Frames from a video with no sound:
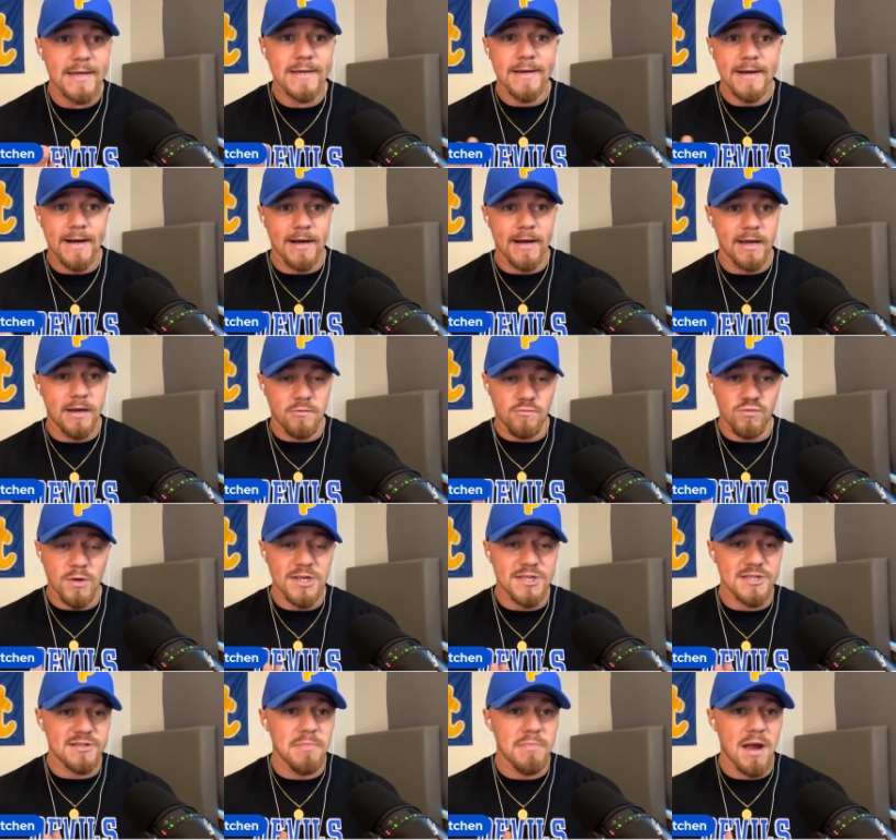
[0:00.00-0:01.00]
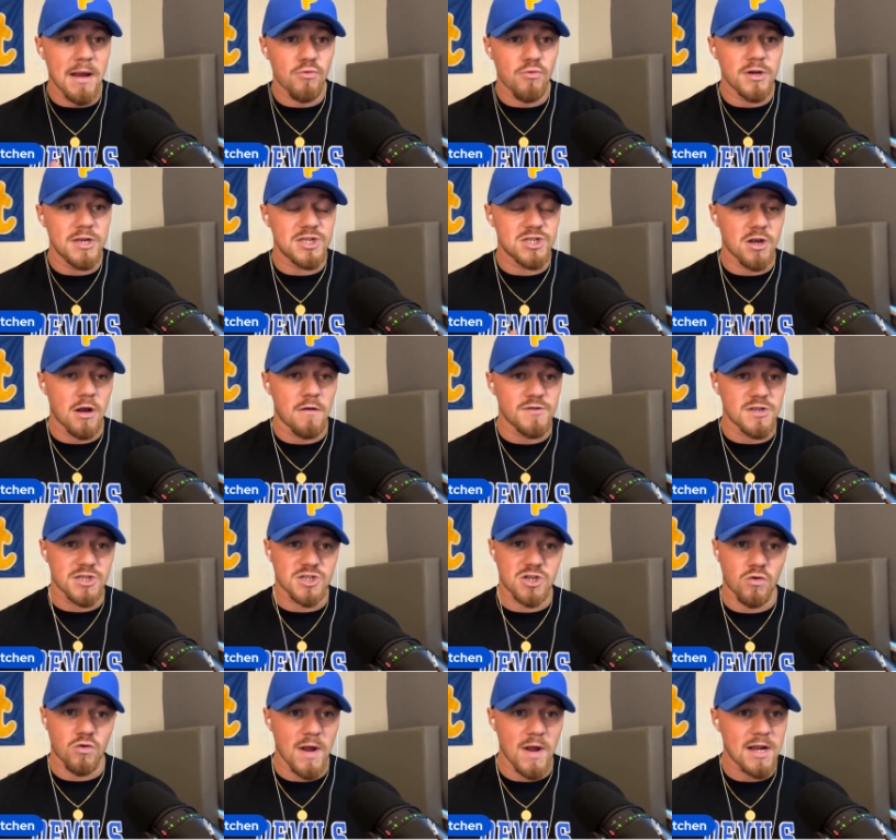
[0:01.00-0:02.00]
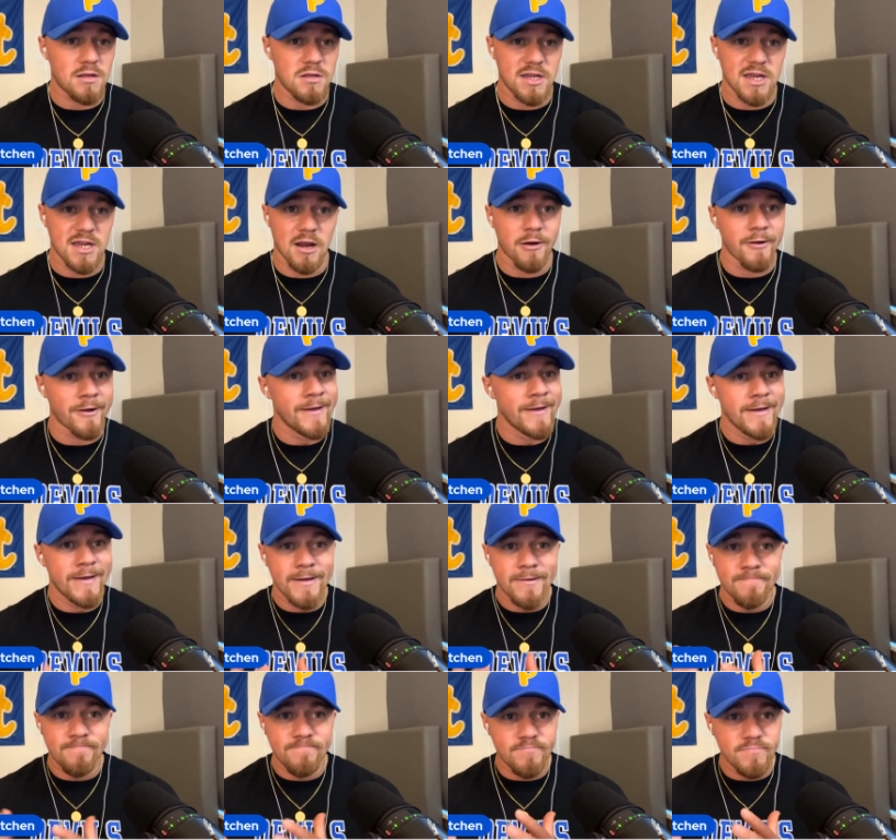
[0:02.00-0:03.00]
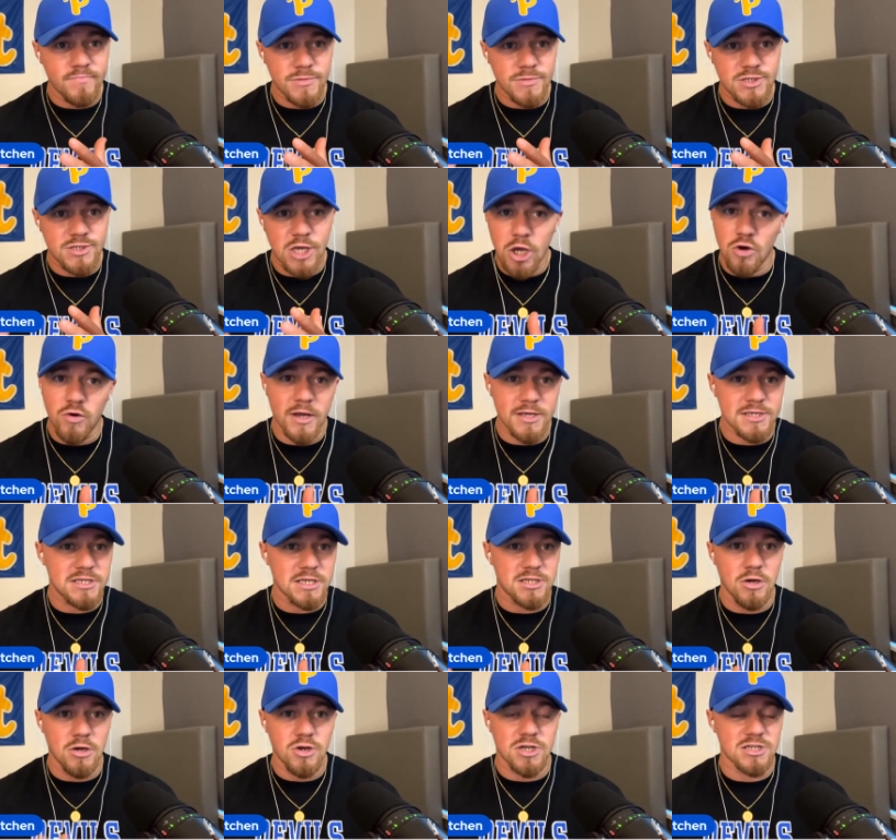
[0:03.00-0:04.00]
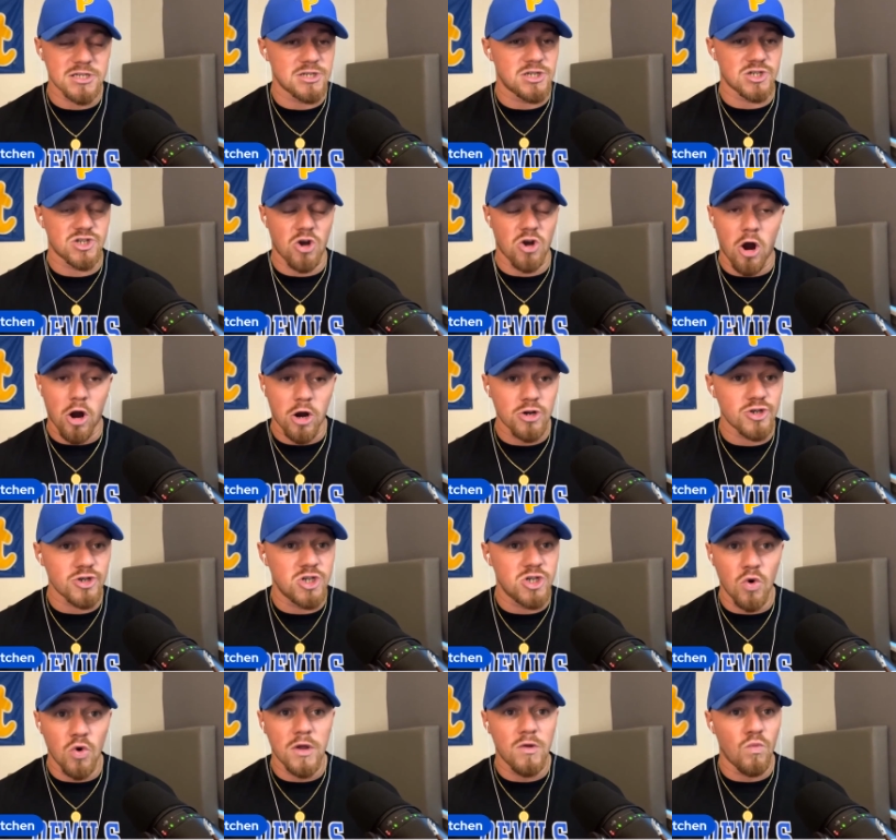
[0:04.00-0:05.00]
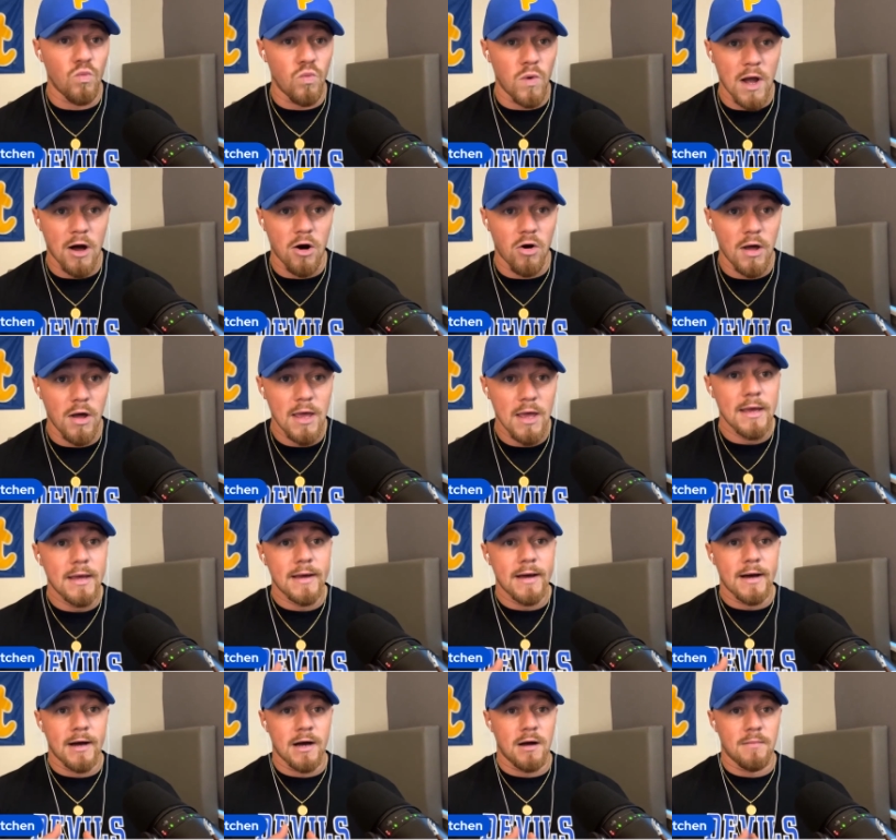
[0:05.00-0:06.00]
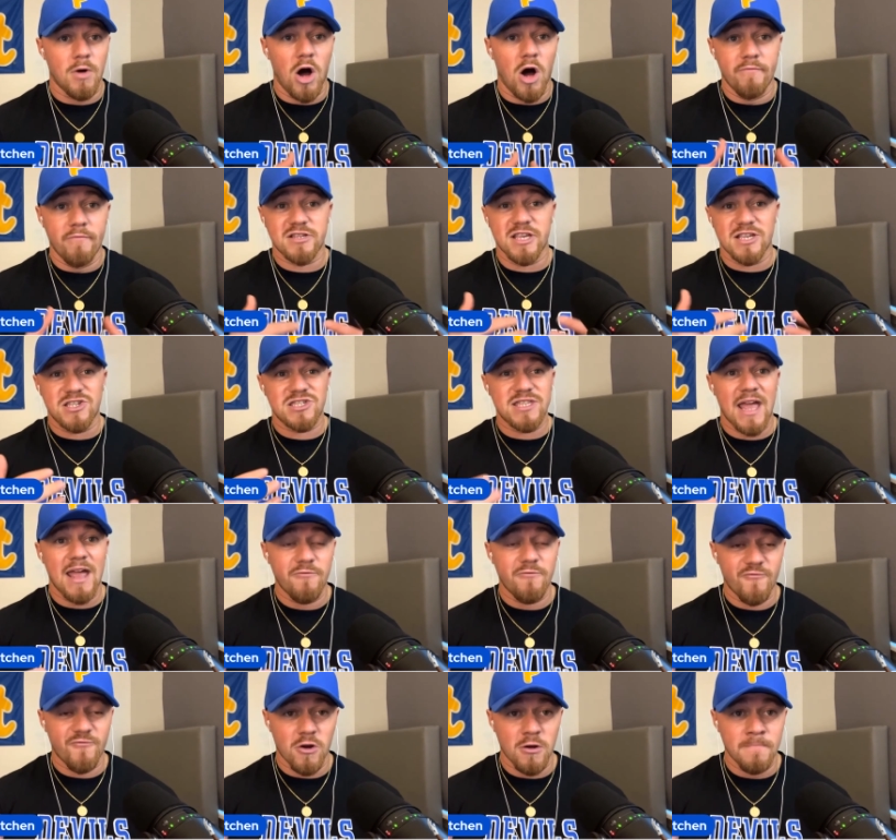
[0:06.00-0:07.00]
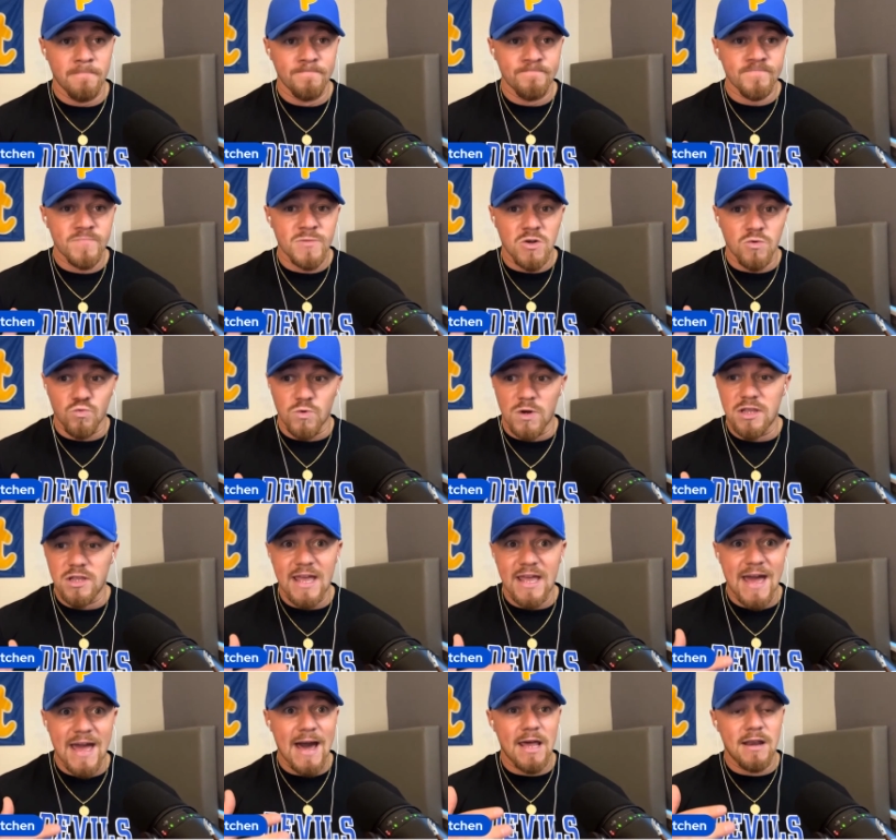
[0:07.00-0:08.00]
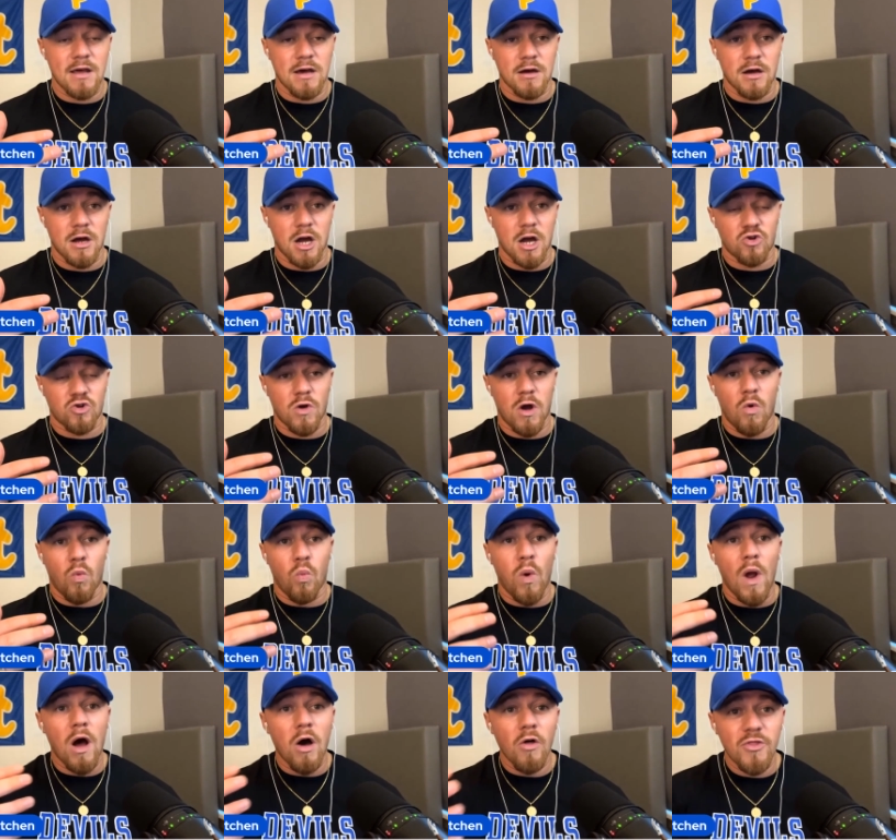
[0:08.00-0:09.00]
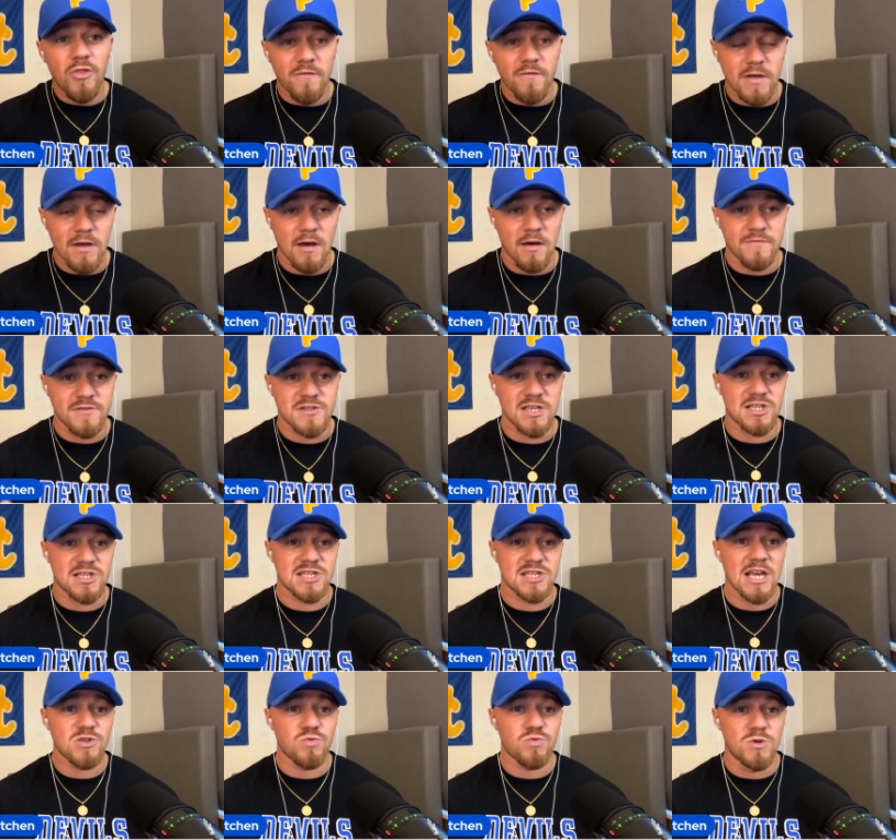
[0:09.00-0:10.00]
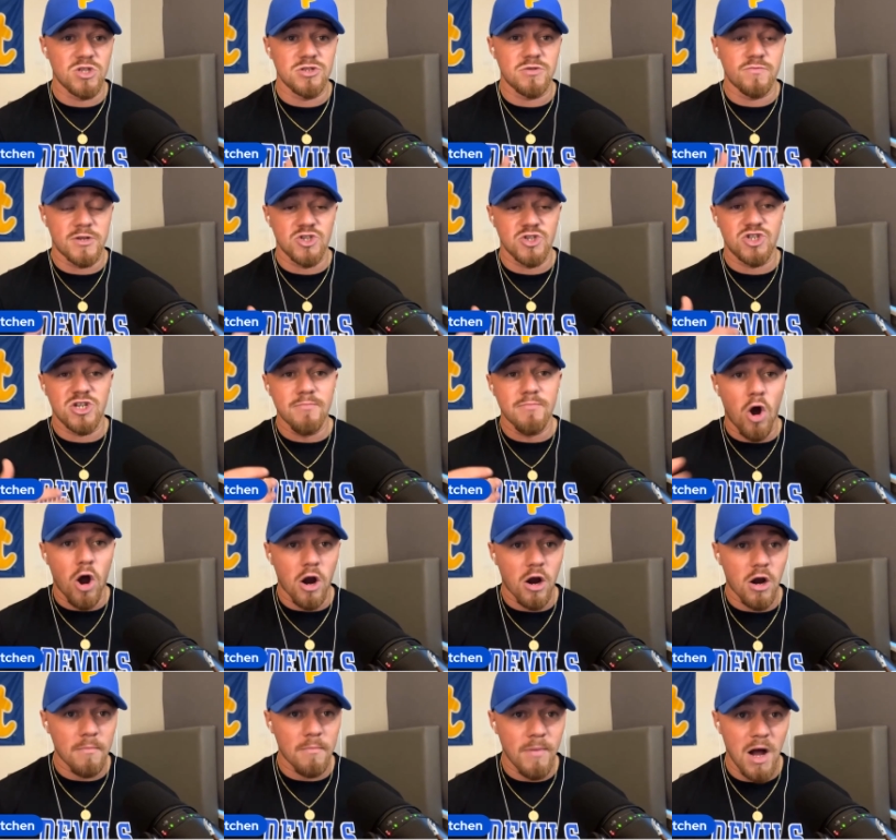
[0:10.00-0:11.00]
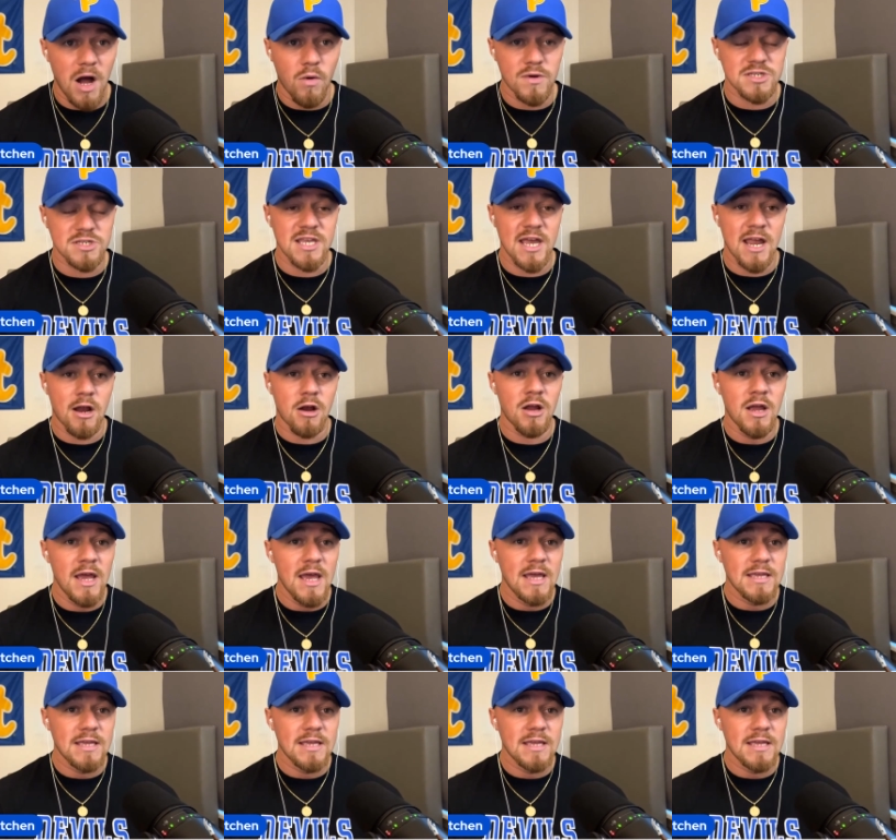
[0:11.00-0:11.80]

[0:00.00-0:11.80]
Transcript: Uh, and recent memory serves us correctly here. Two institutions that just aren't doing well. Um, obviously, Stanford really had a, a, wealth of, of success when when Jim Harbaugh was there.